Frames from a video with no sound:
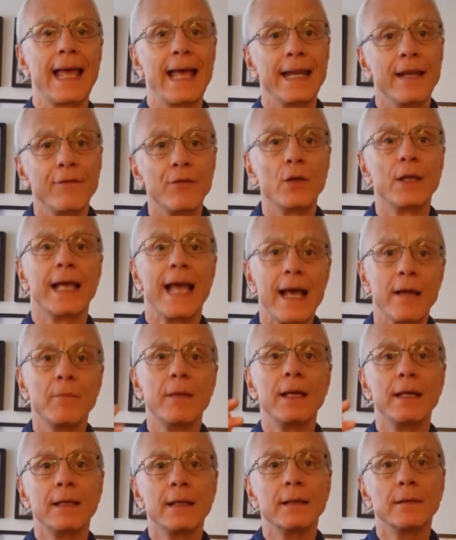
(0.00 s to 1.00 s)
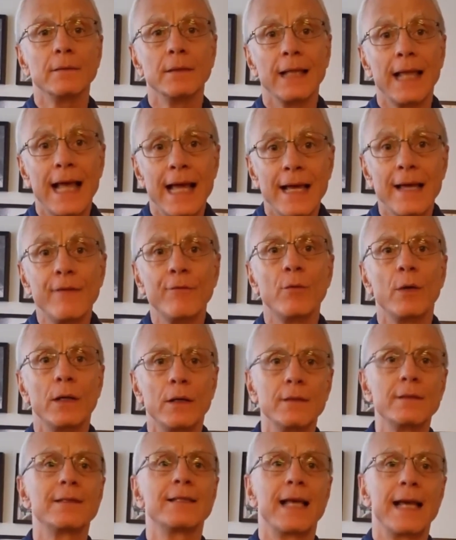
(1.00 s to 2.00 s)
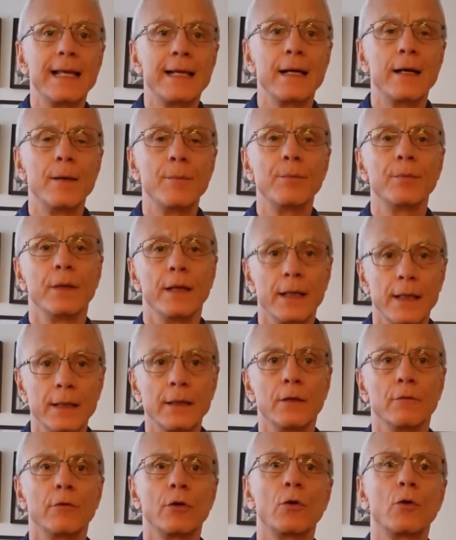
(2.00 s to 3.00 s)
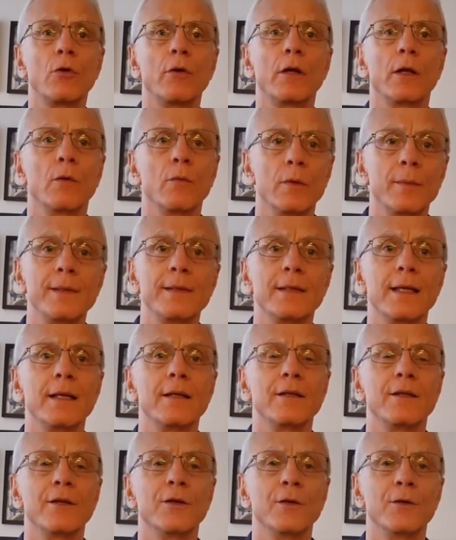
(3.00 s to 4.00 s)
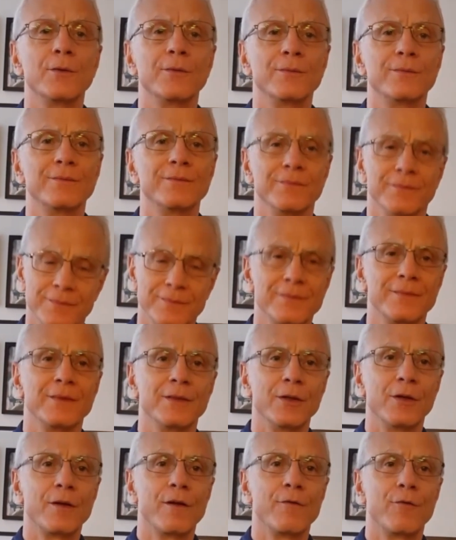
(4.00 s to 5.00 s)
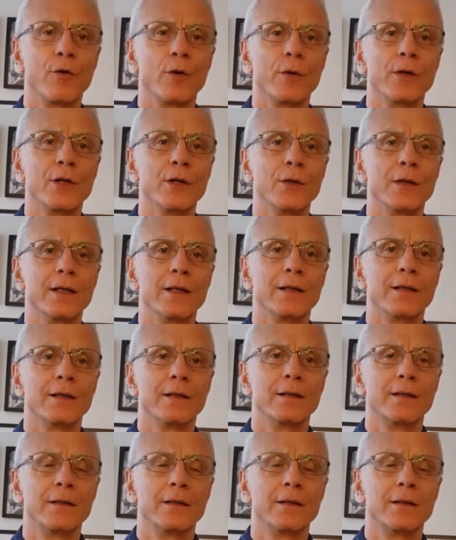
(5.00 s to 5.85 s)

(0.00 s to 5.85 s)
And if you can't make it live, well, sign up and a recording will be sent to you. Looking forward to it.